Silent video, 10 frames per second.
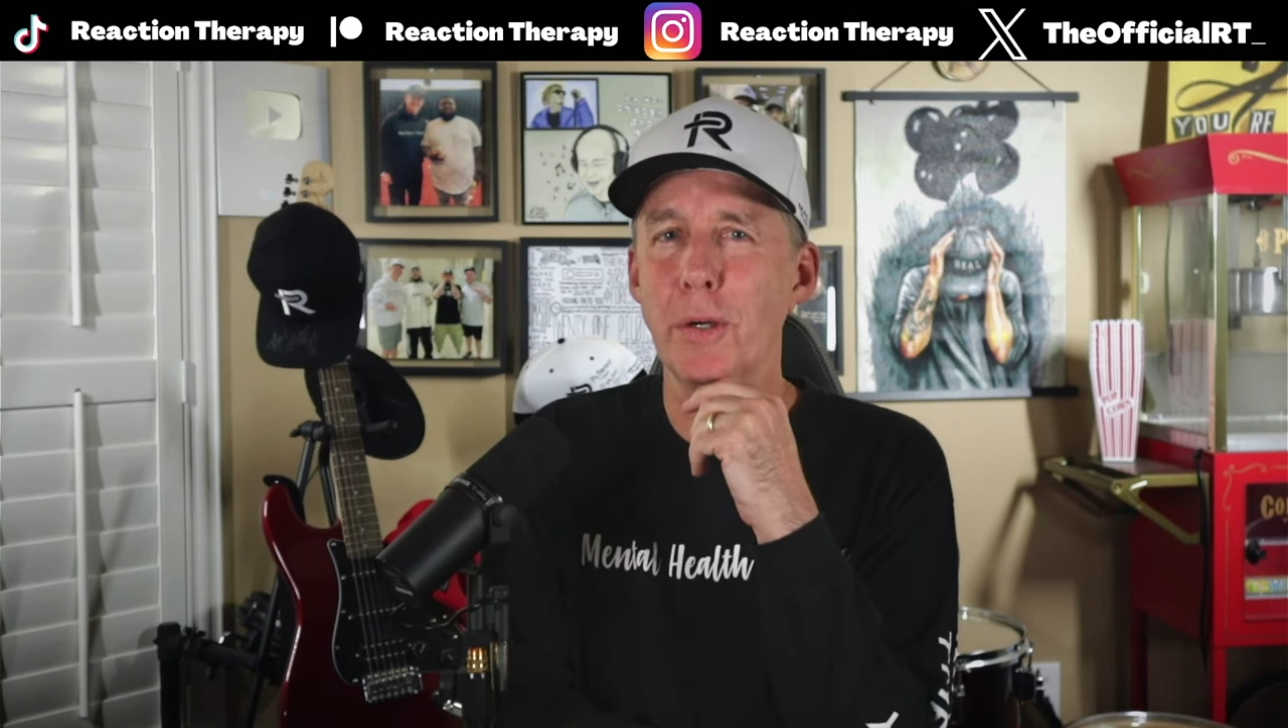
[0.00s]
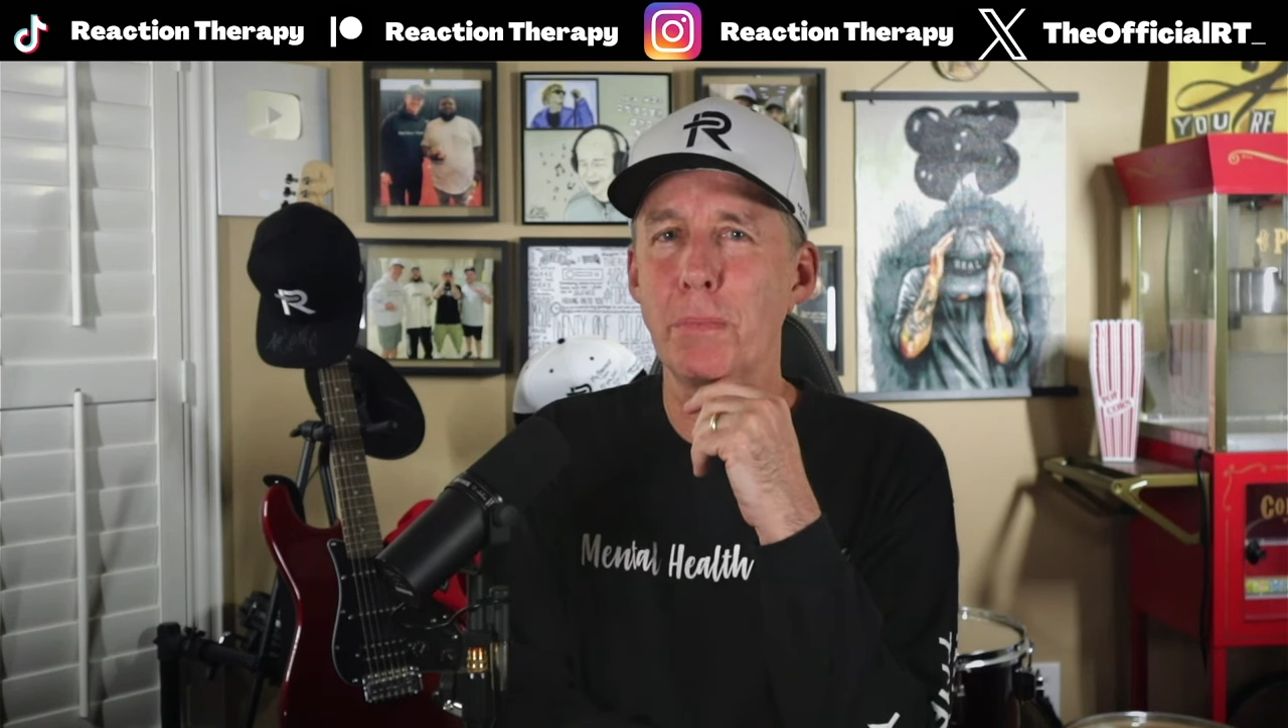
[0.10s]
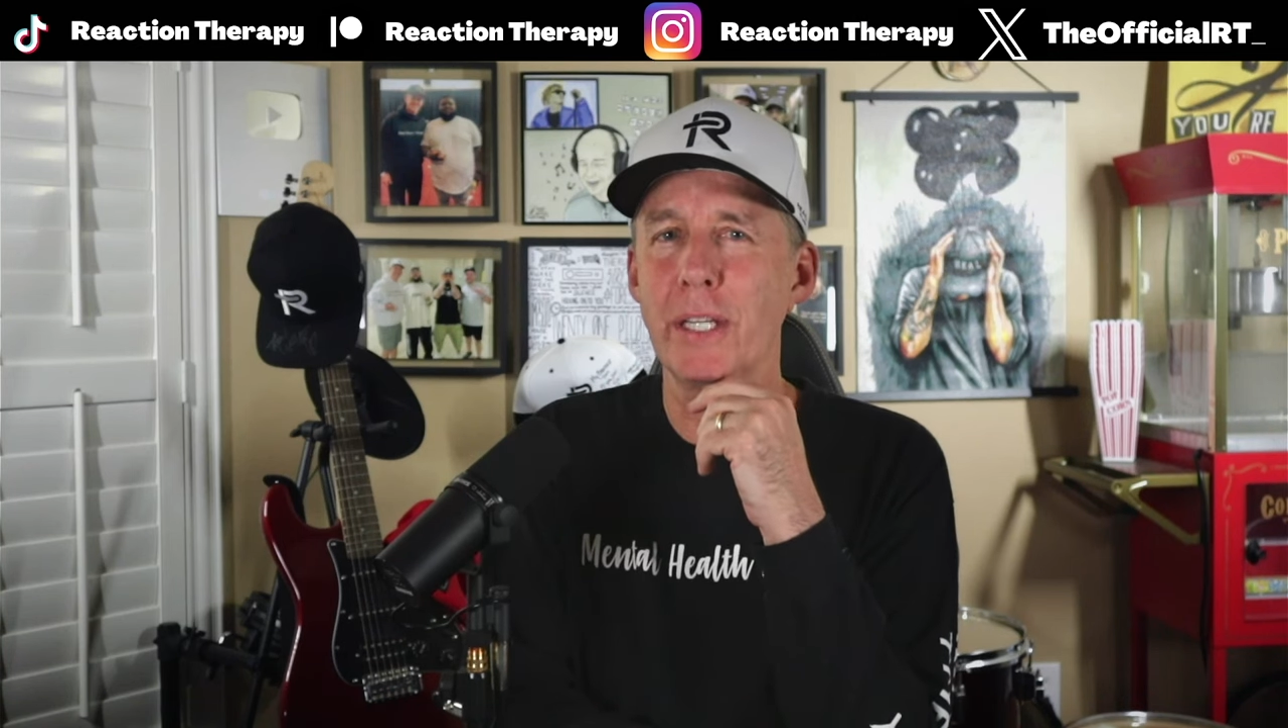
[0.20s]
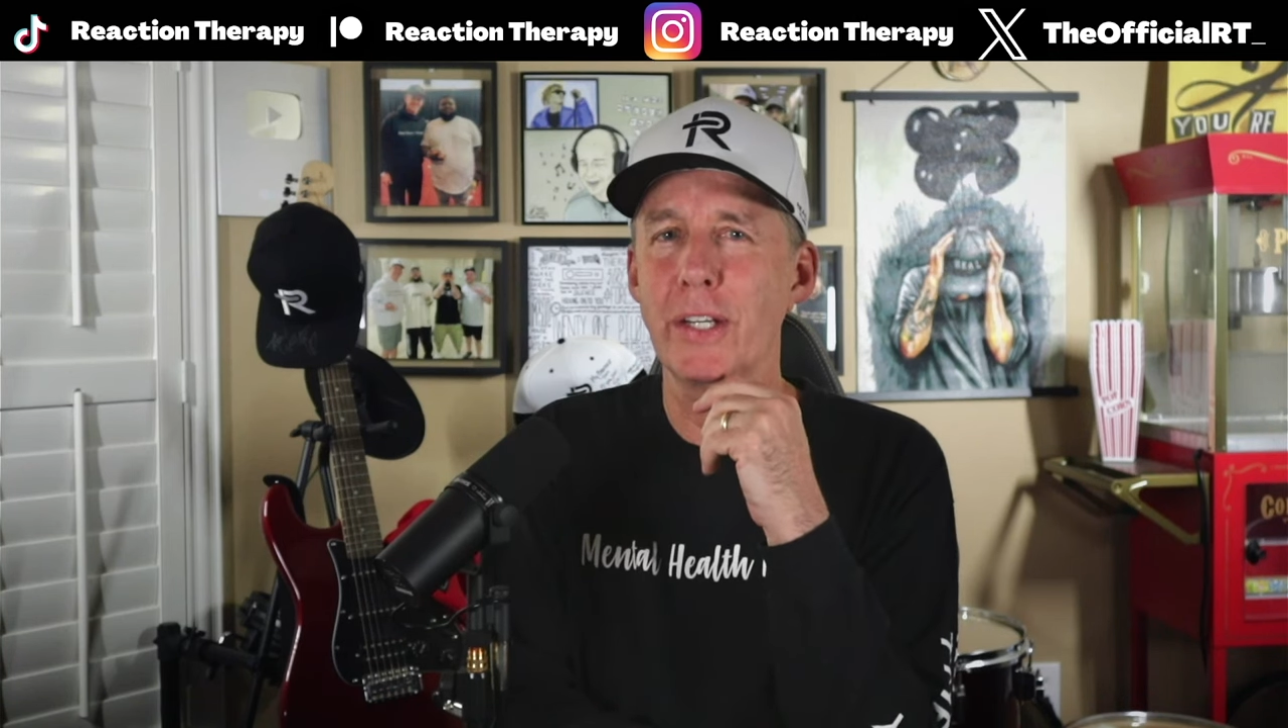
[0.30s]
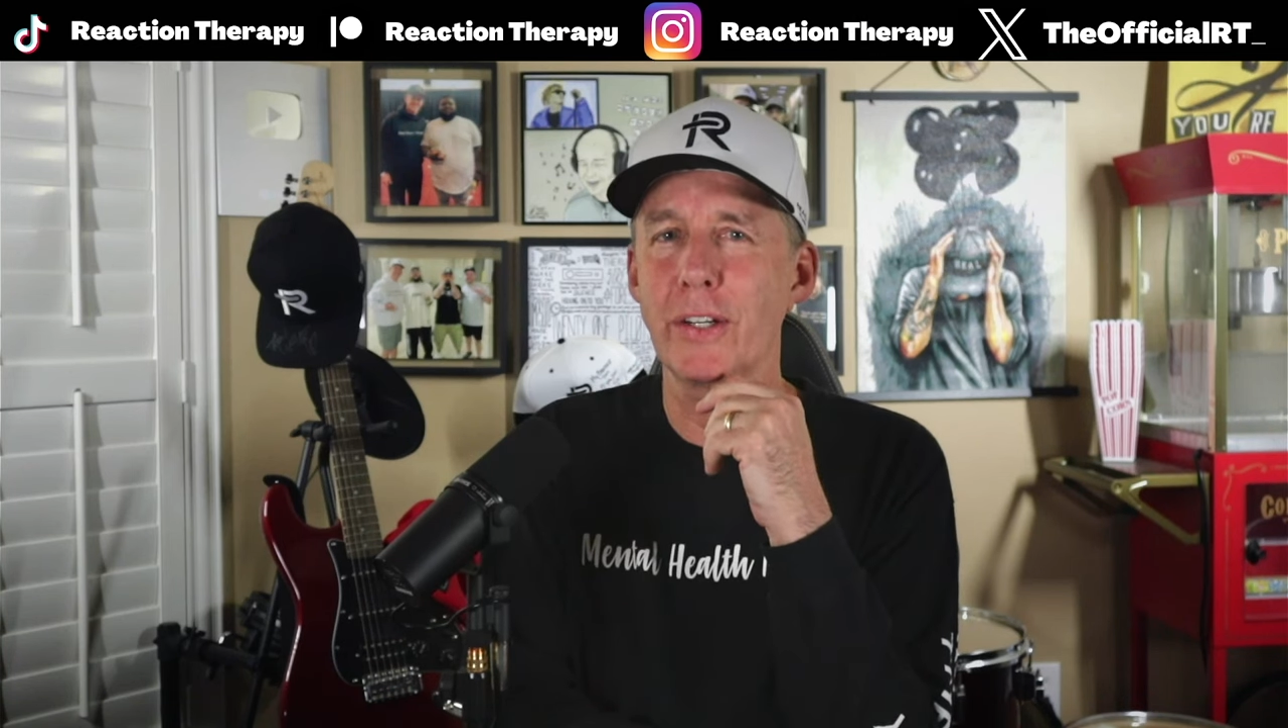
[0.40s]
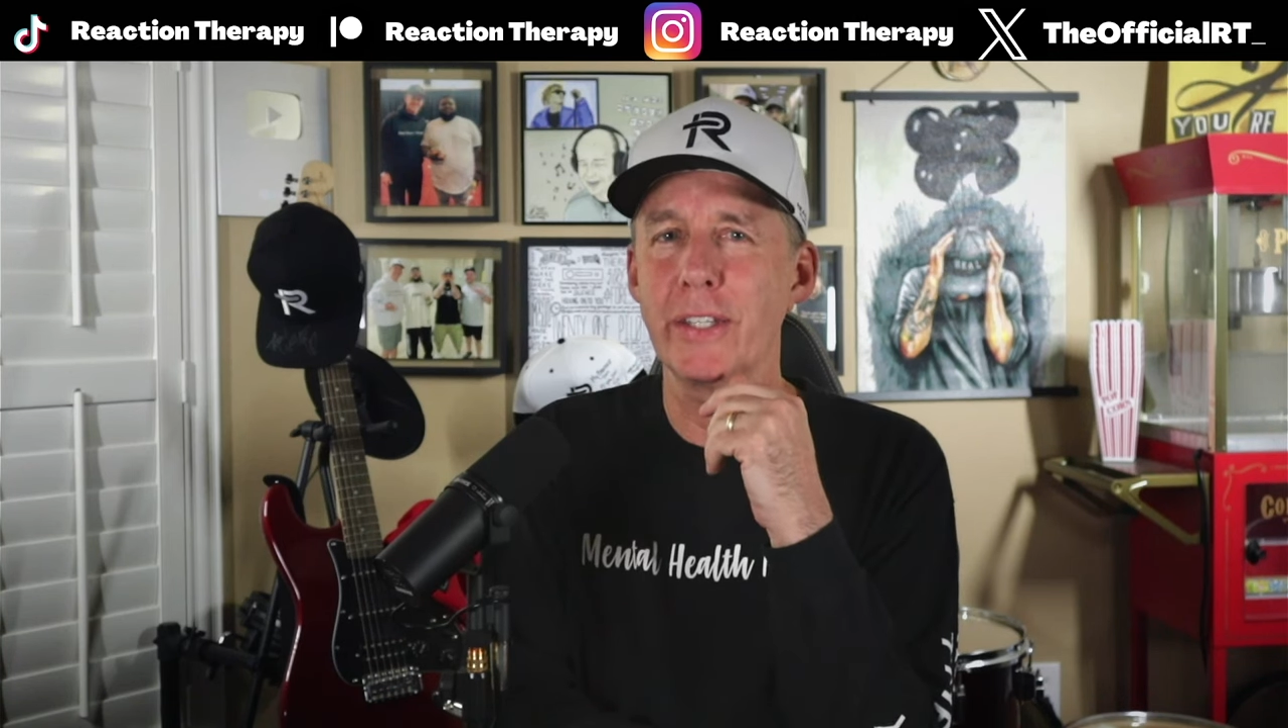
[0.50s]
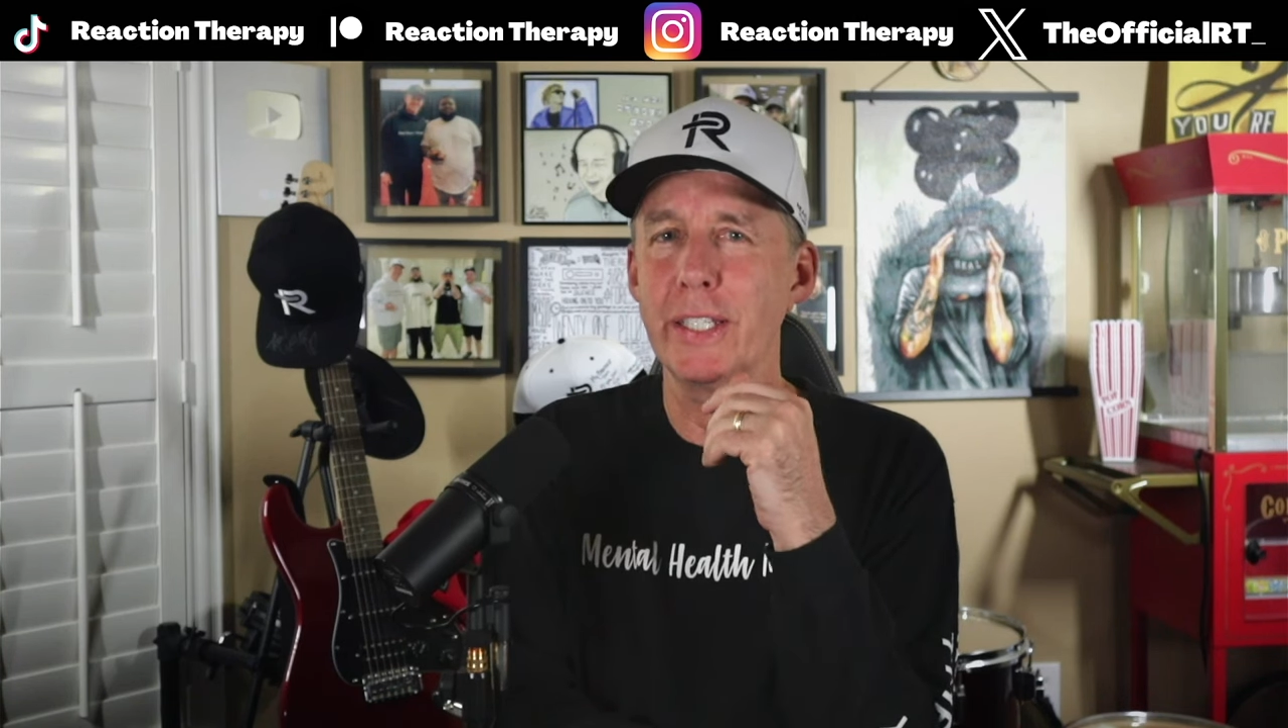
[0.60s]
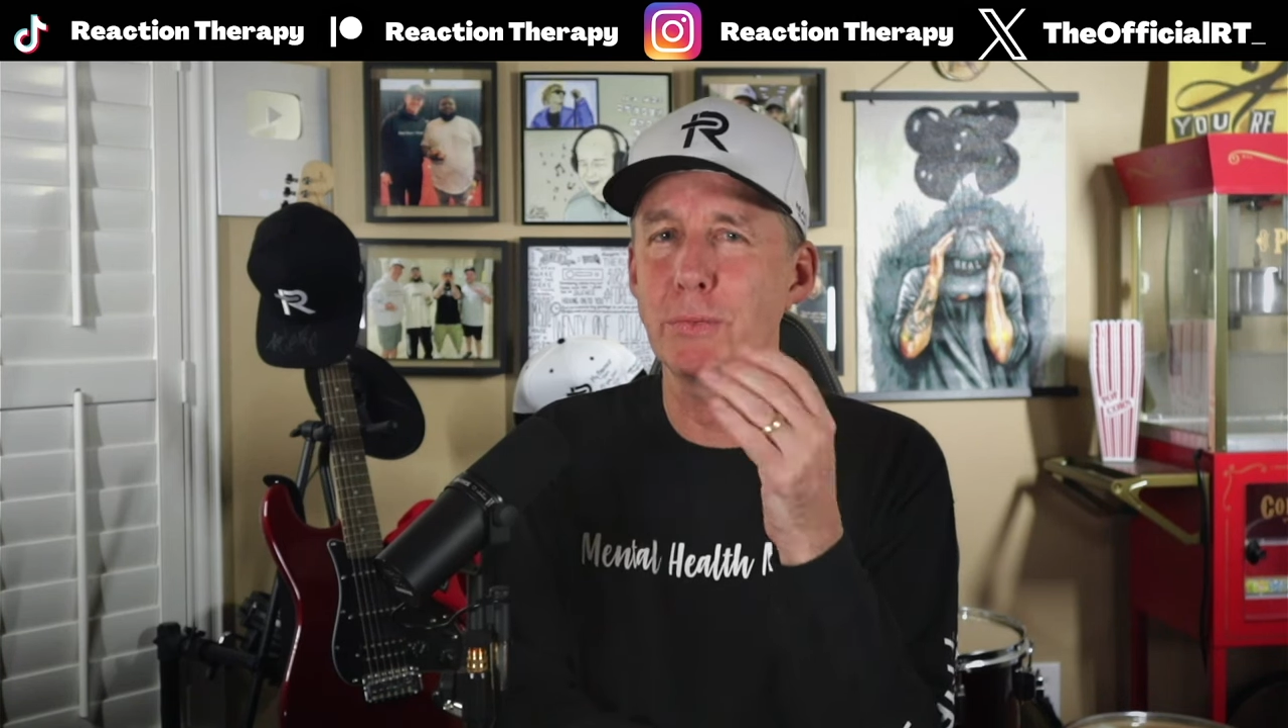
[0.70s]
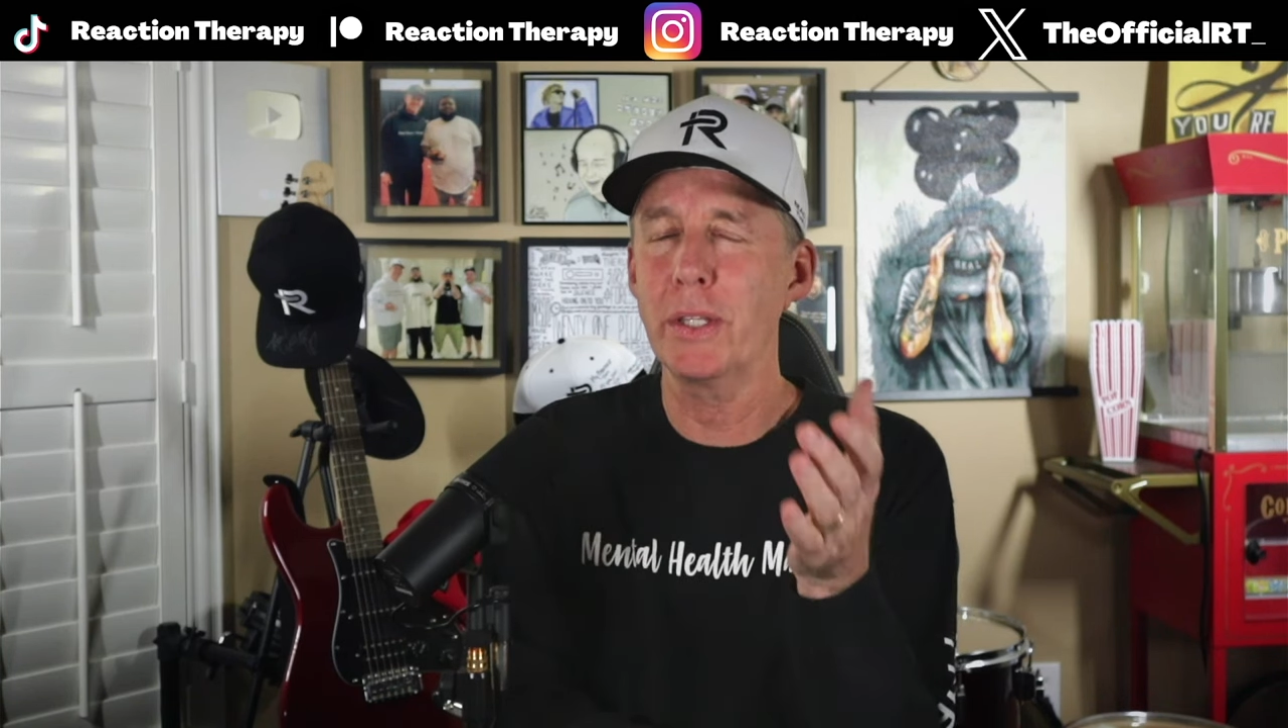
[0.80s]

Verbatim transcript: opinion on these,